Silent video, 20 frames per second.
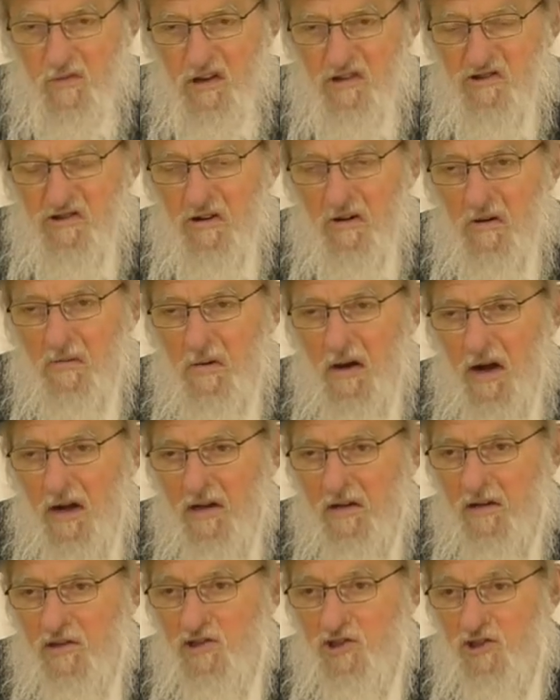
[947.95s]

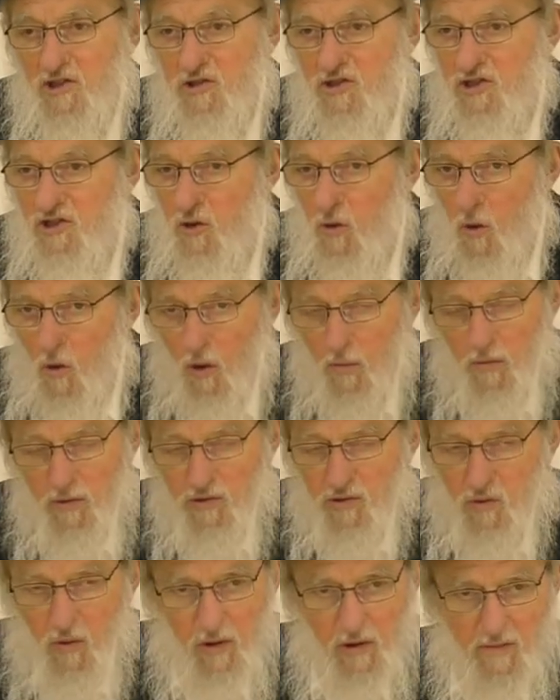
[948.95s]
Jeremiah,
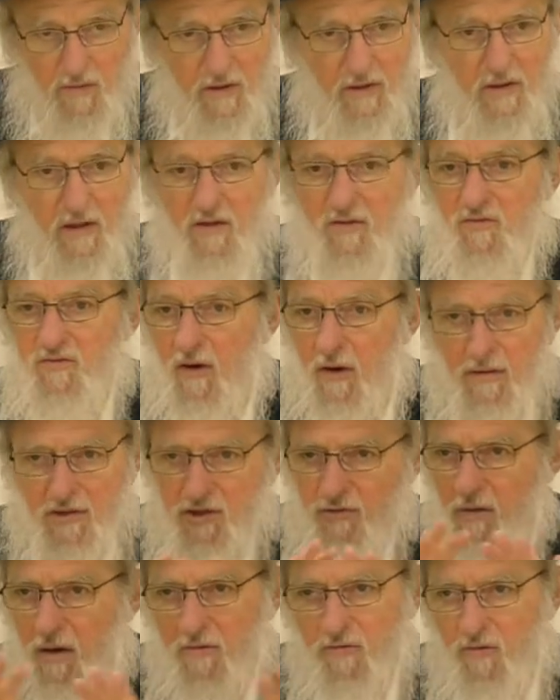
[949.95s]
almost all of it is very
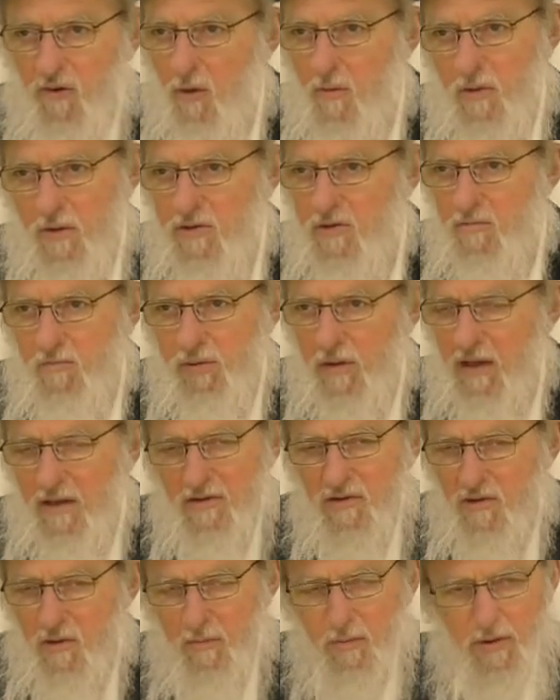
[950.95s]
straightforward, it's
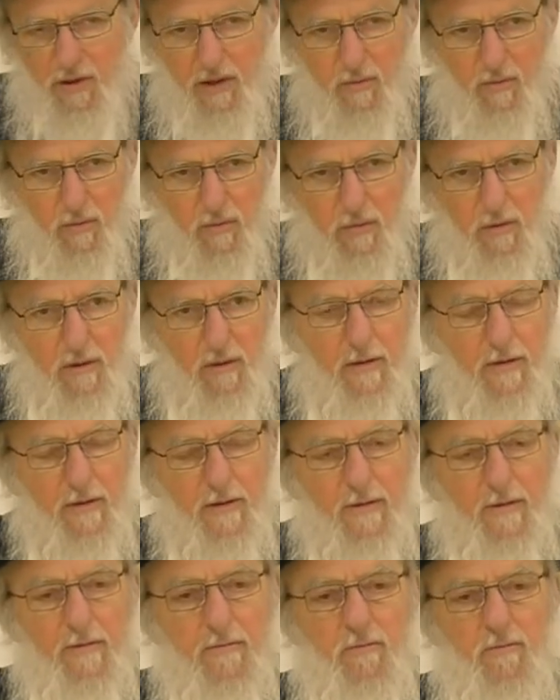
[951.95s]
plain, simple Hebrew.
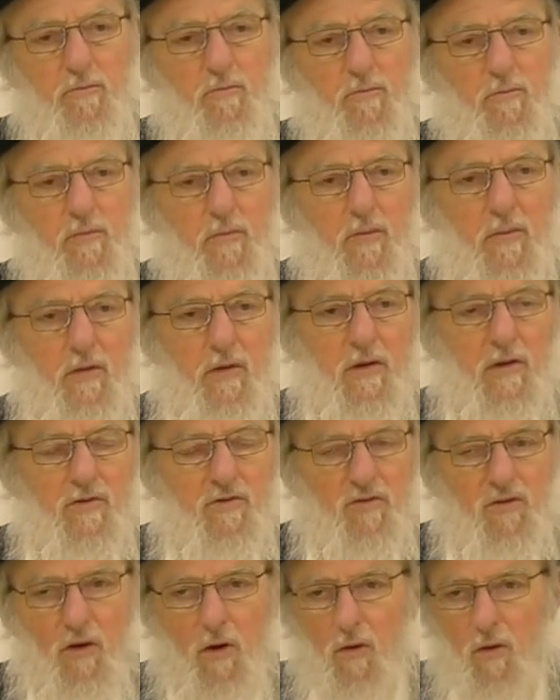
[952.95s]

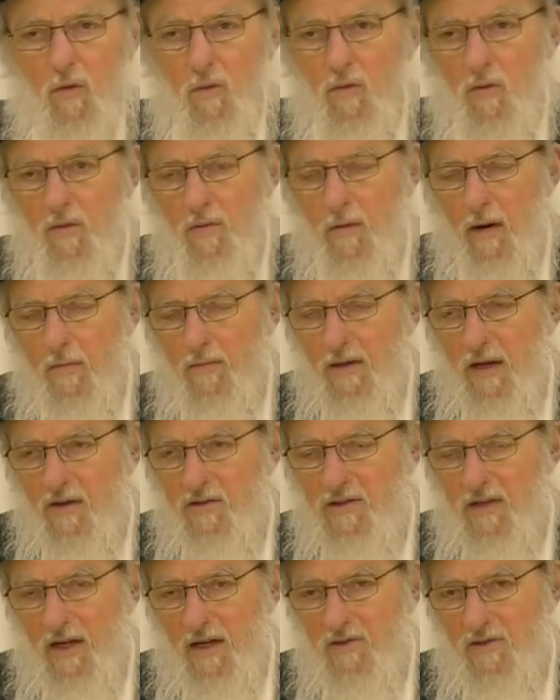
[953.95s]
So Rabbanel
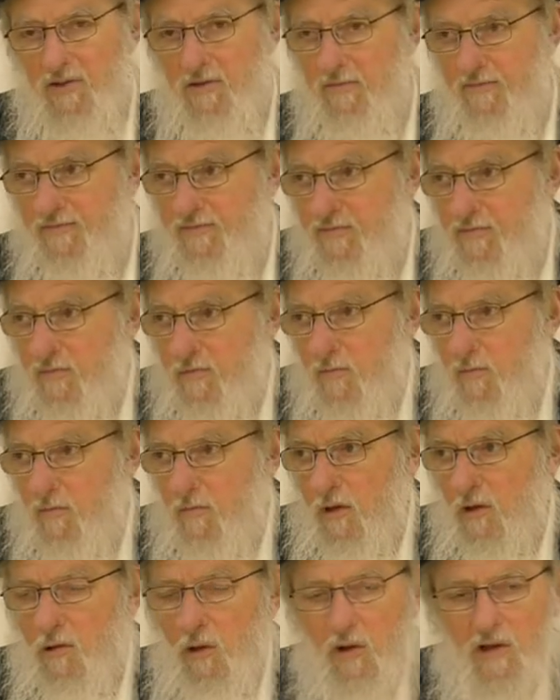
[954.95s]
says,
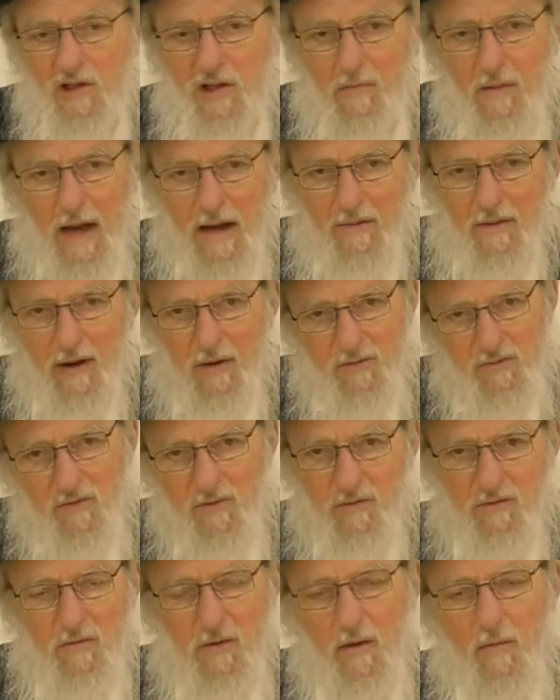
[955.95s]
look at their backgrounds.
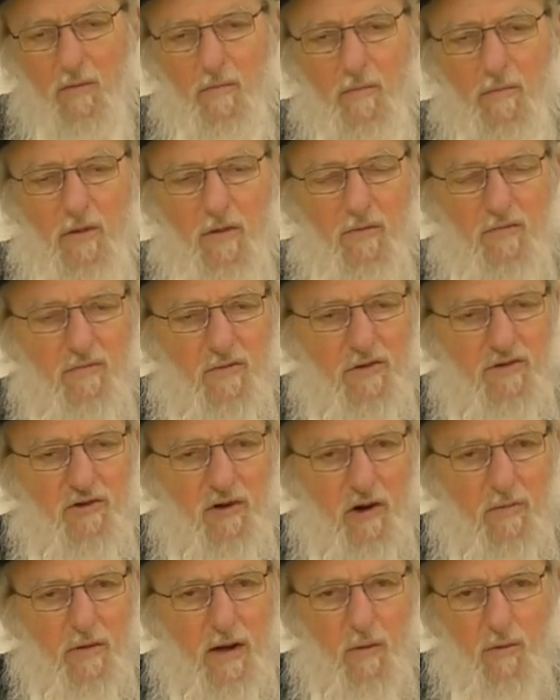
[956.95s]

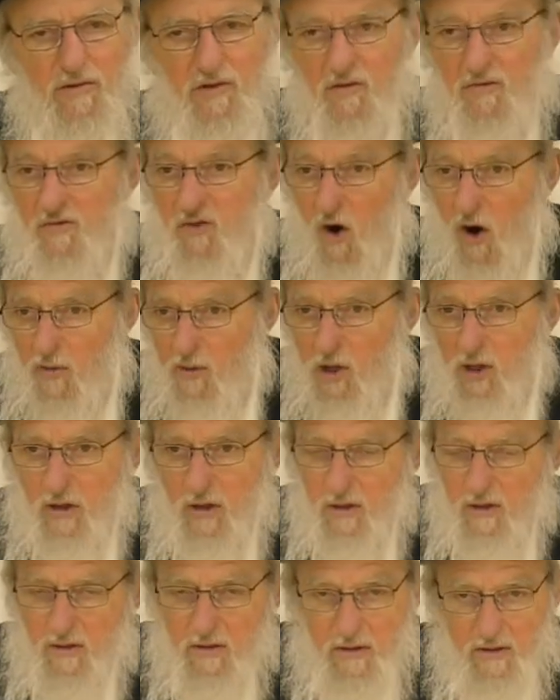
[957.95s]
Jeremiah was a
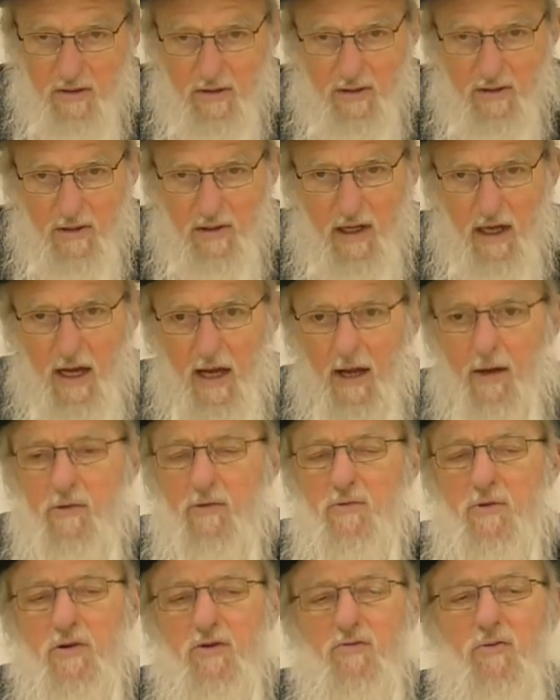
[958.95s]
farmer. He
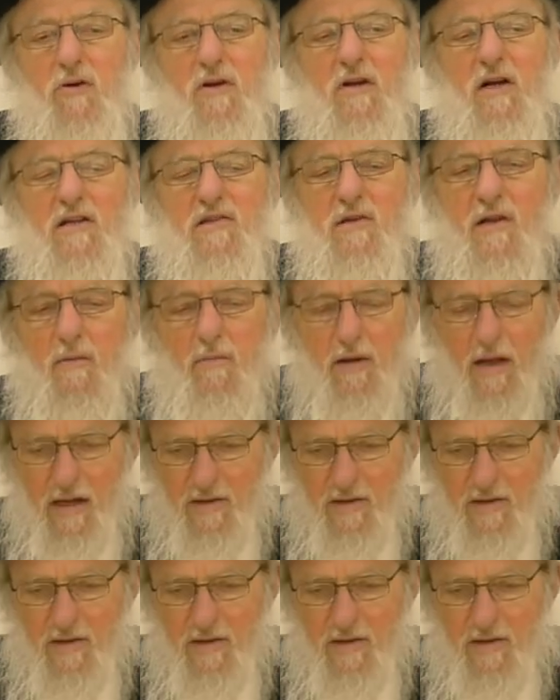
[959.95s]
was recruited as a